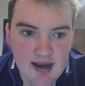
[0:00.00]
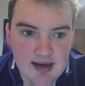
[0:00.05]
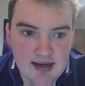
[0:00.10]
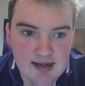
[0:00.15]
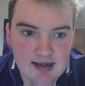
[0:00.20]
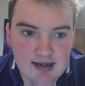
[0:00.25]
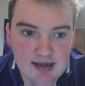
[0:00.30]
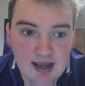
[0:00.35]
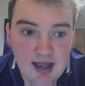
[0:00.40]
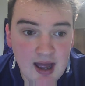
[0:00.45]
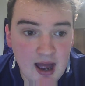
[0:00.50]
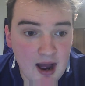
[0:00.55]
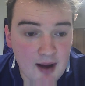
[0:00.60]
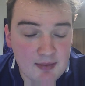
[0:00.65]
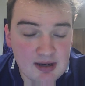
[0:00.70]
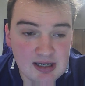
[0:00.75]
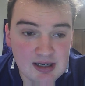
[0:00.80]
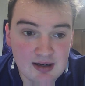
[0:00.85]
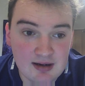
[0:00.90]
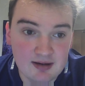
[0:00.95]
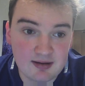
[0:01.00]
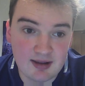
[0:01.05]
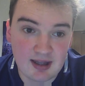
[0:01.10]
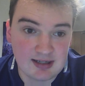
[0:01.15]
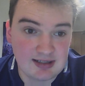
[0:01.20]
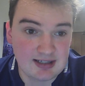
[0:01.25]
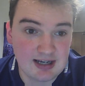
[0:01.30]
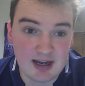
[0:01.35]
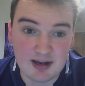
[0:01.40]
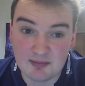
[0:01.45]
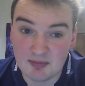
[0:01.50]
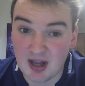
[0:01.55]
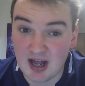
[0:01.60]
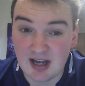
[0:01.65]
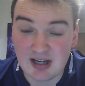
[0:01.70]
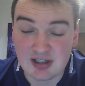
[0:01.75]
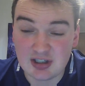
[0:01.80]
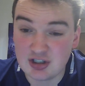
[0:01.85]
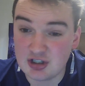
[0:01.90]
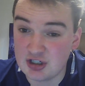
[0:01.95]
Yeah, I mean, this game
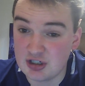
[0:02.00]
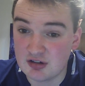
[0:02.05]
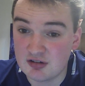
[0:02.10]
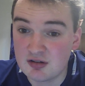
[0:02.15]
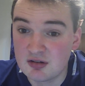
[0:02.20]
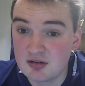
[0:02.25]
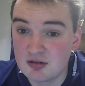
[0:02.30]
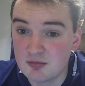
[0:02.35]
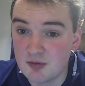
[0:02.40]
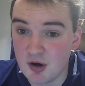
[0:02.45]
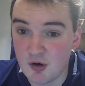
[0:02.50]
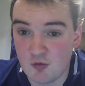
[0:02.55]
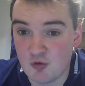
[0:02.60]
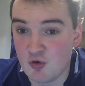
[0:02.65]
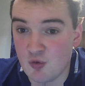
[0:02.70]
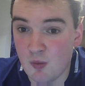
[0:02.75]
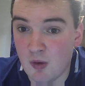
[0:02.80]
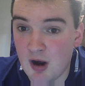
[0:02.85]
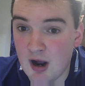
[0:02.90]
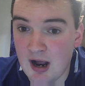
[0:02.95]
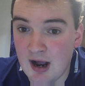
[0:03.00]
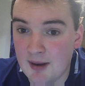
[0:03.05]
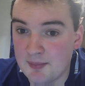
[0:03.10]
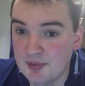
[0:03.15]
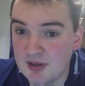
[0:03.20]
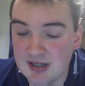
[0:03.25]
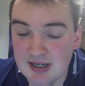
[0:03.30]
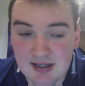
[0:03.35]
last year, we all know what happened.